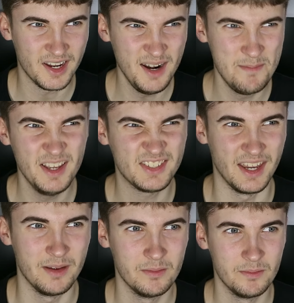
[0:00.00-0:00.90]
I kind of miss
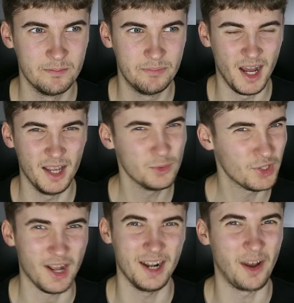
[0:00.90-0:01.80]
it, but I
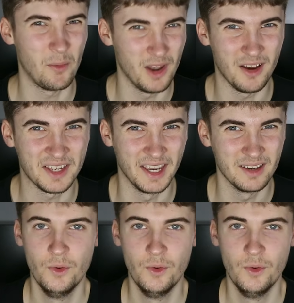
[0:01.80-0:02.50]
also kind of don't like it.